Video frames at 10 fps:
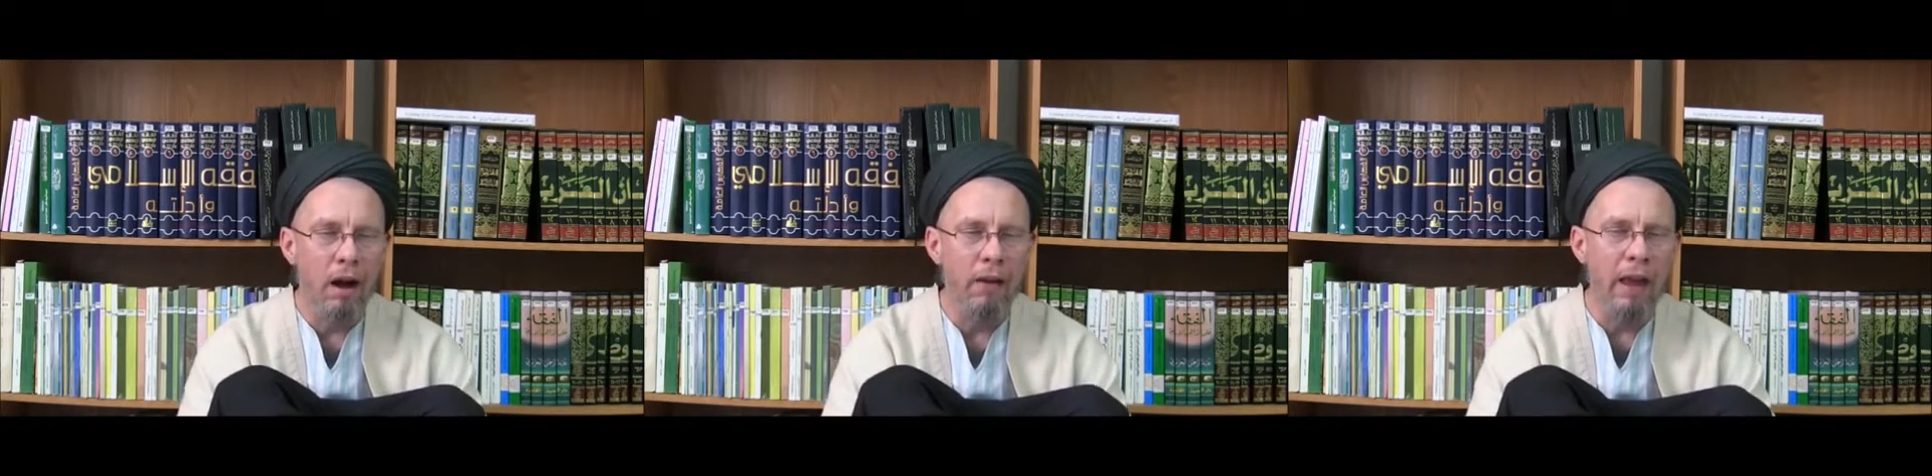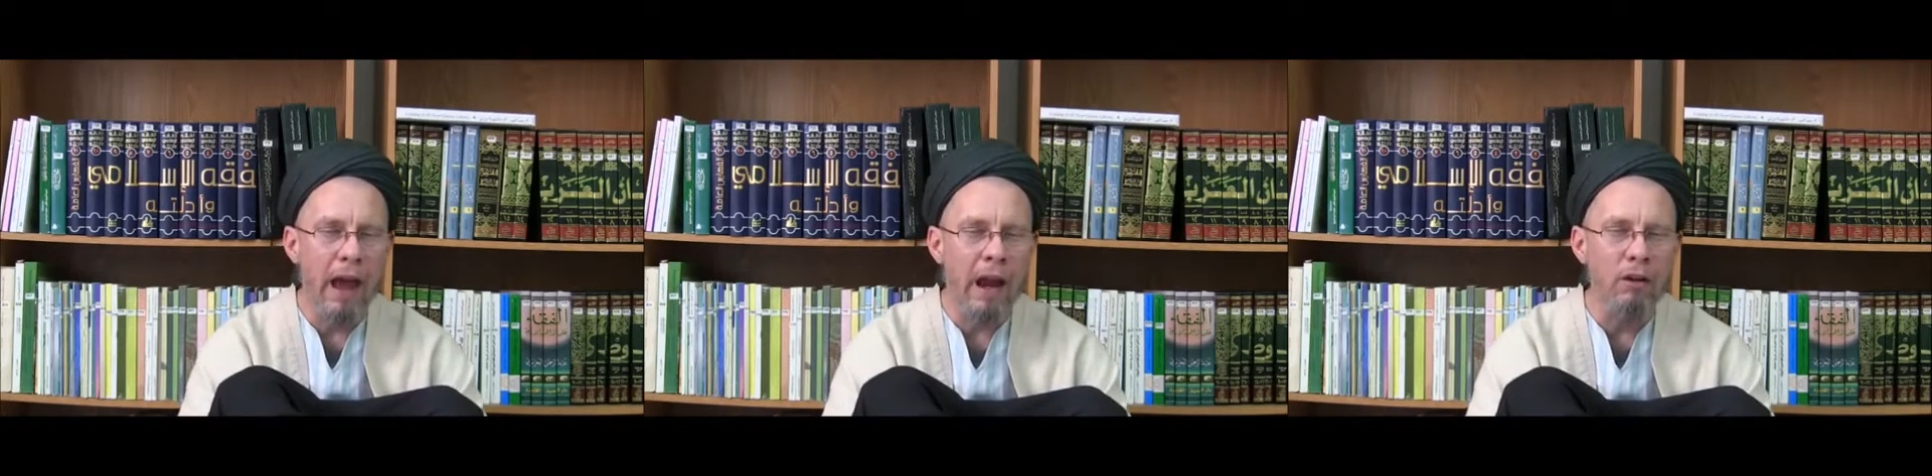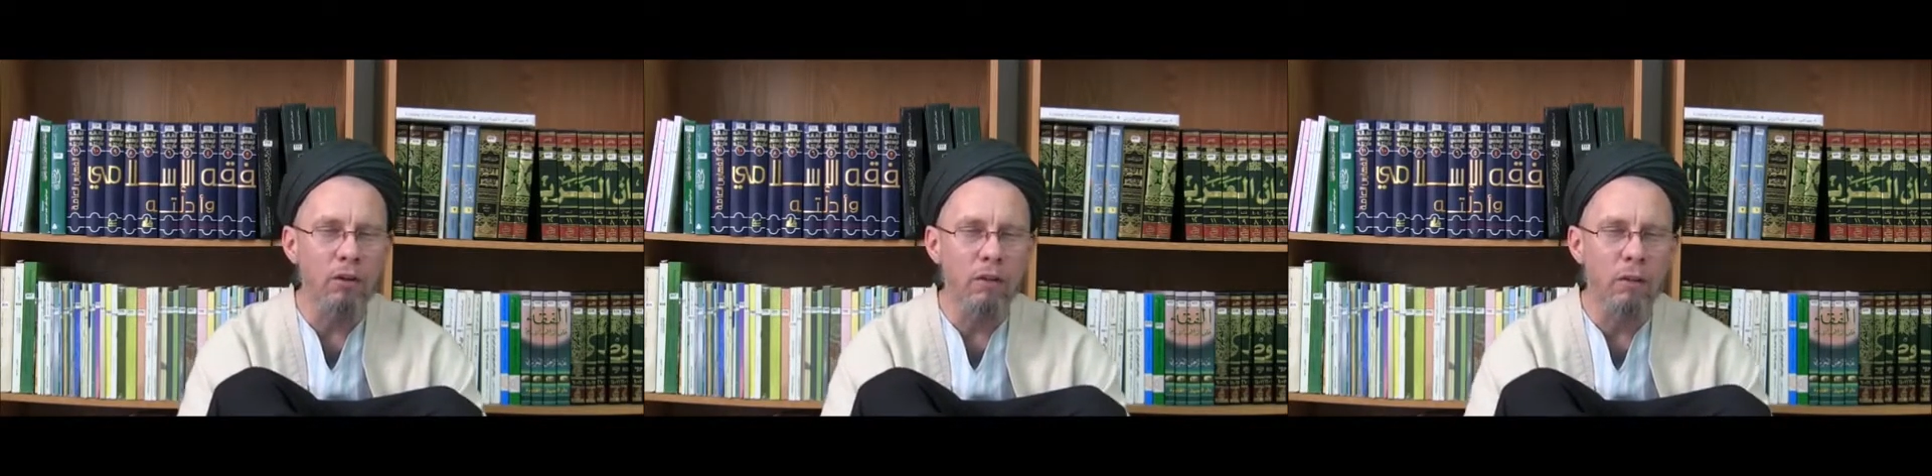are the
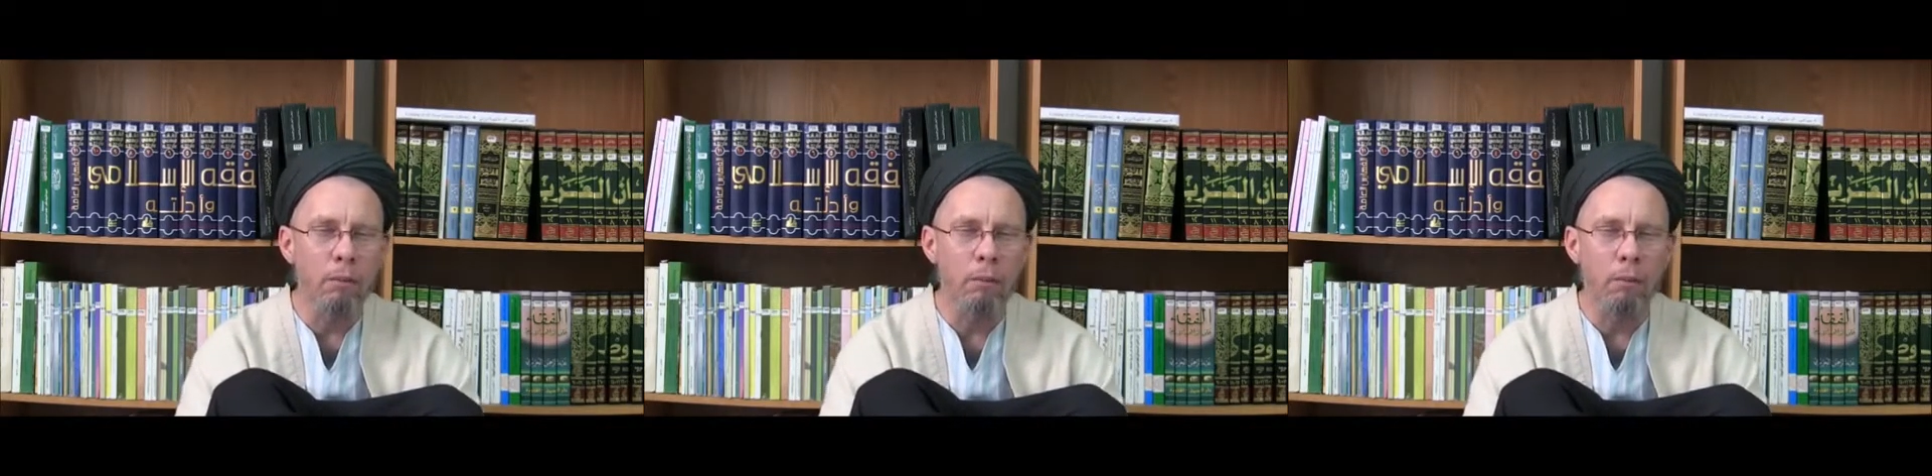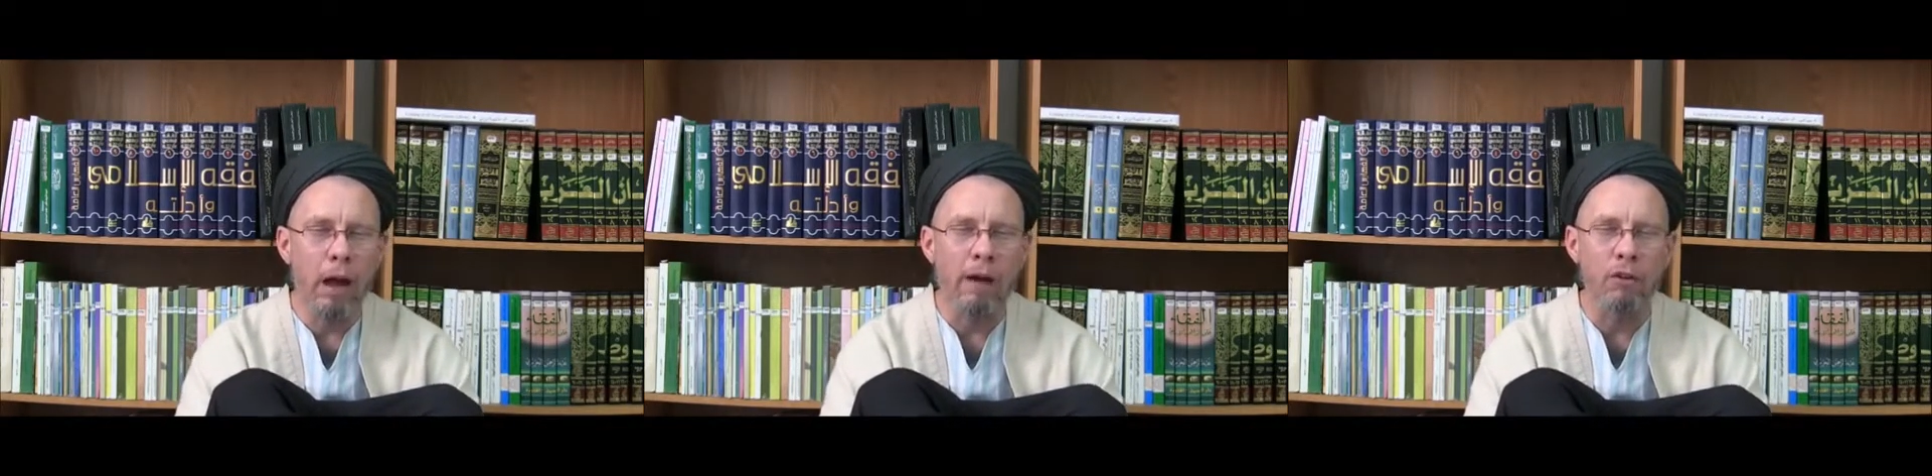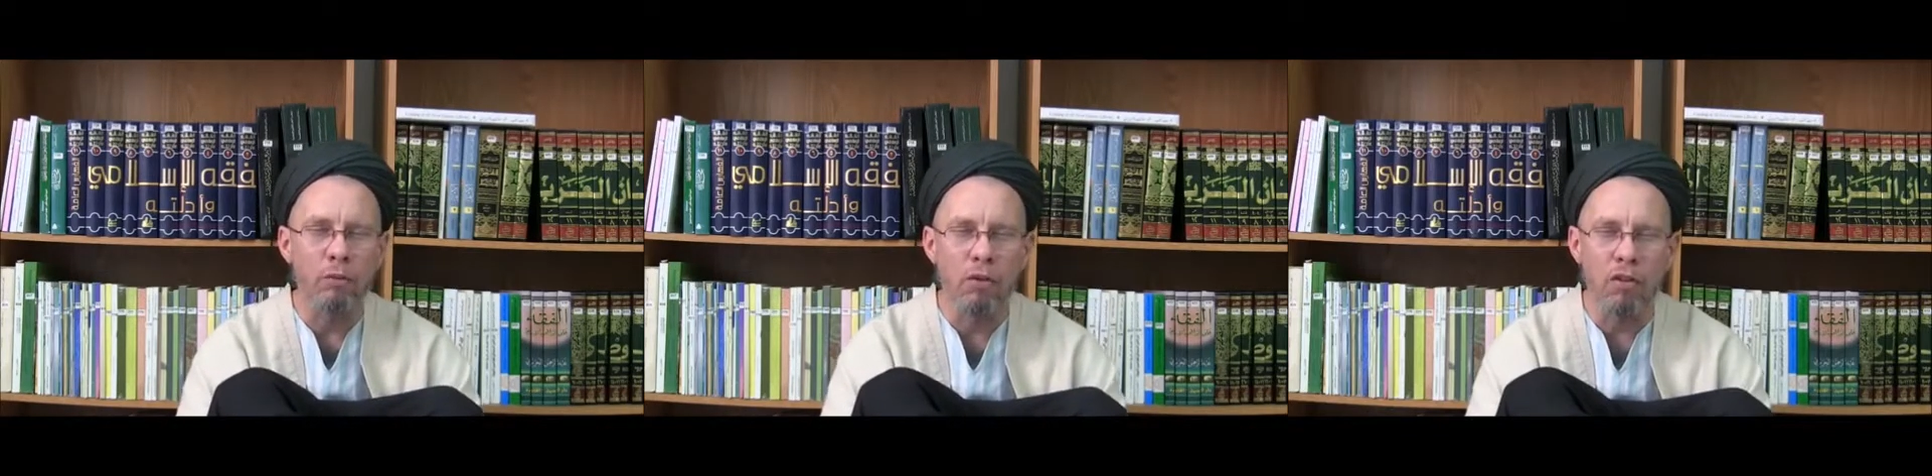attitude of the average